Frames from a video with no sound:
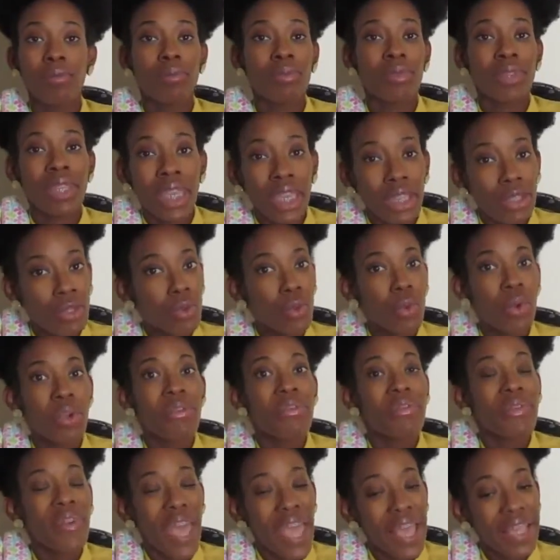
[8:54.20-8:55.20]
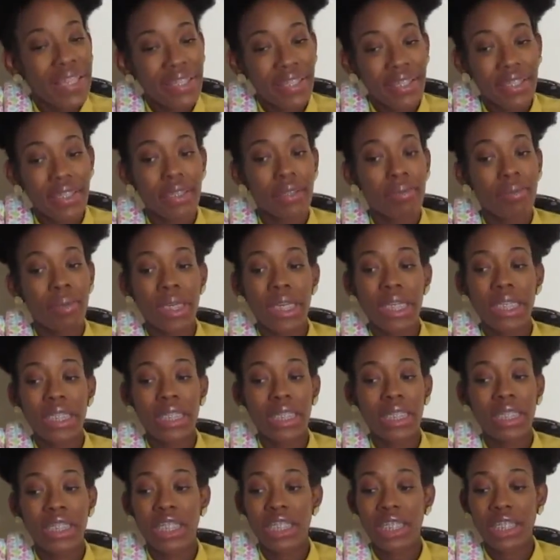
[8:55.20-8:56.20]
get through it faster, because
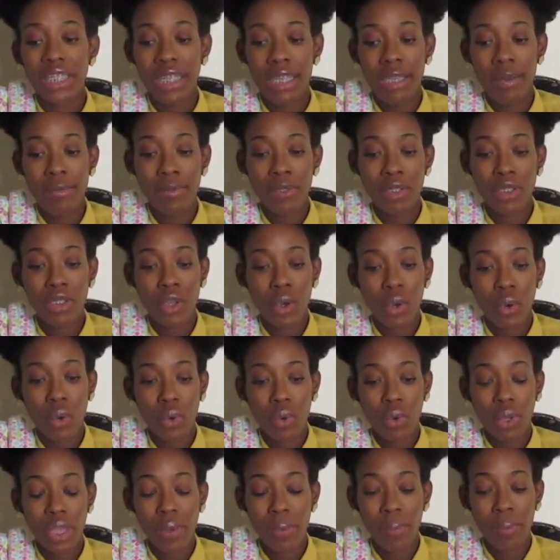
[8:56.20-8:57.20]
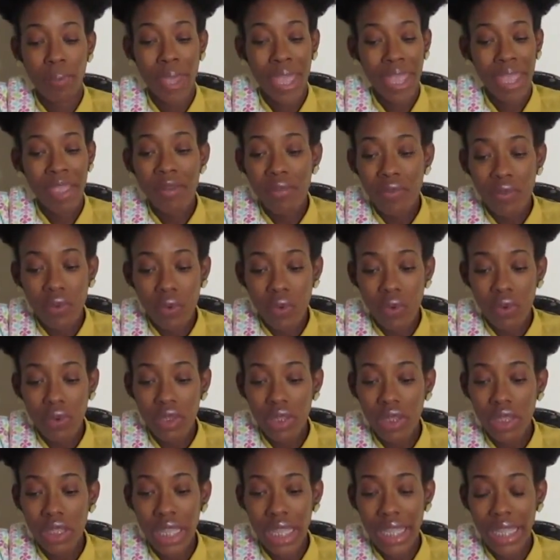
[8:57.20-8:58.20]
it just seemed so painful.
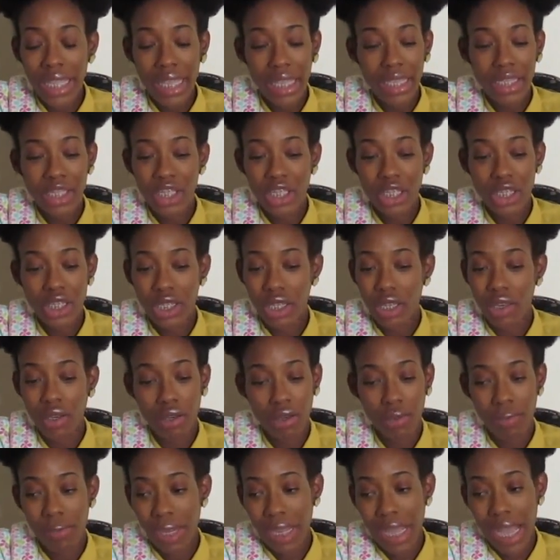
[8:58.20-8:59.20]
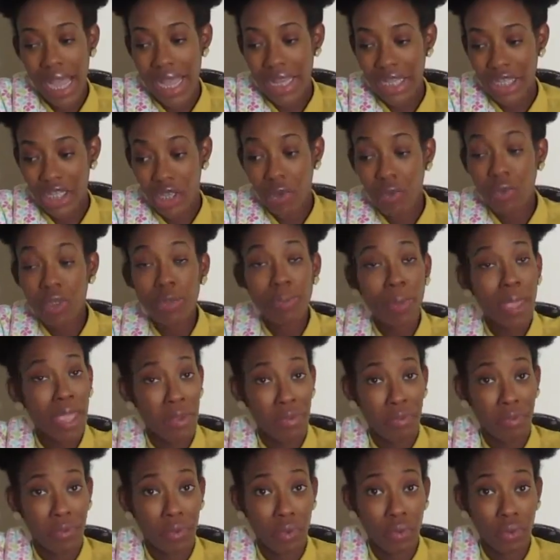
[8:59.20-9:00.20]
Like it just, oh my gosh, it was
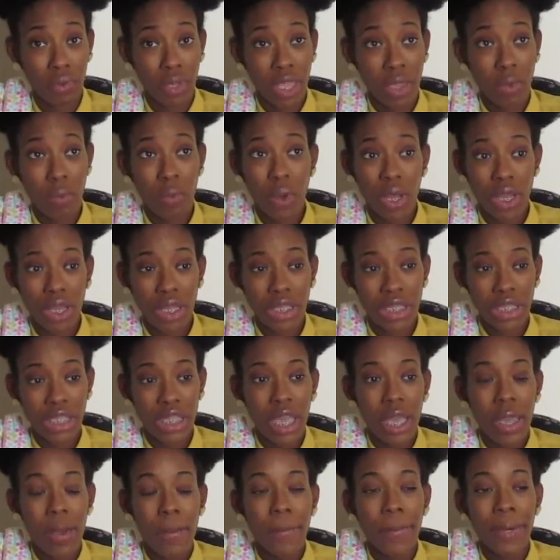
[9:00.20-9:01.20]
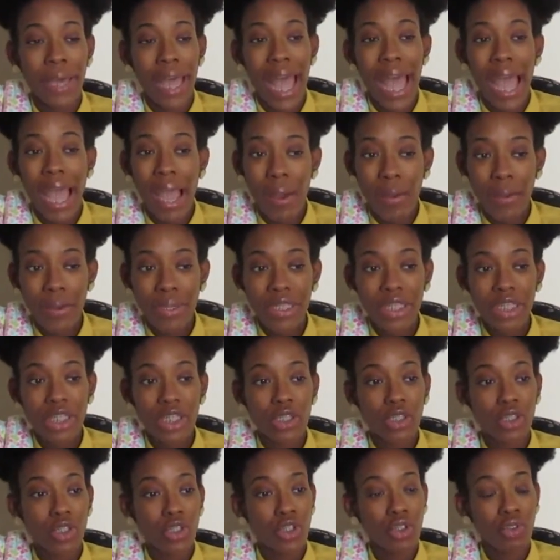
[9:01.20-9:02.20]
painful. It was. But I was
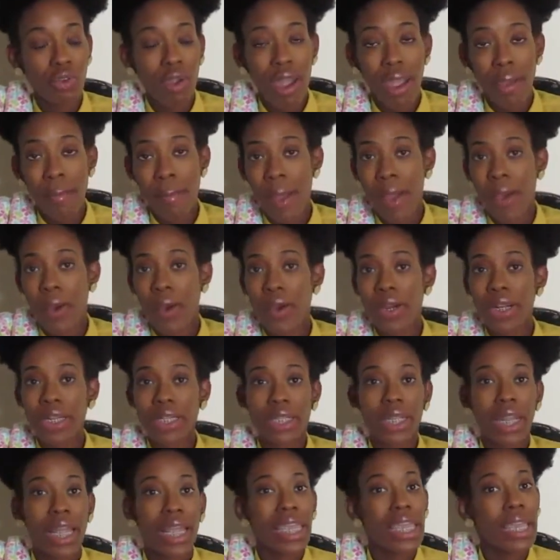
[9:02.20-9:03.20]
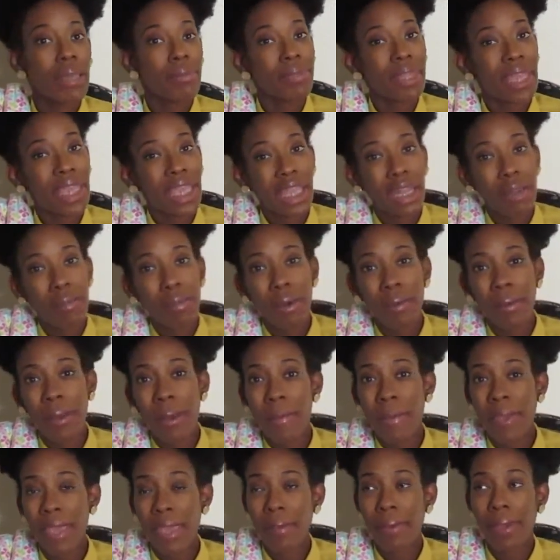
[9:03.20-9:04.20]
trying my hardest and I kept thinking about my
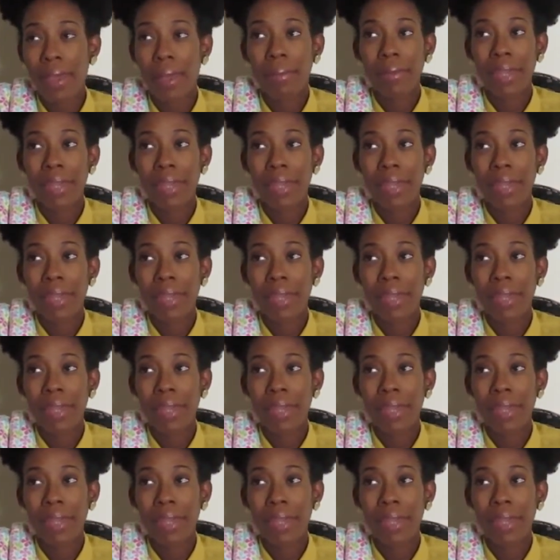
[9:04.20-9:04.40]
baby. I'm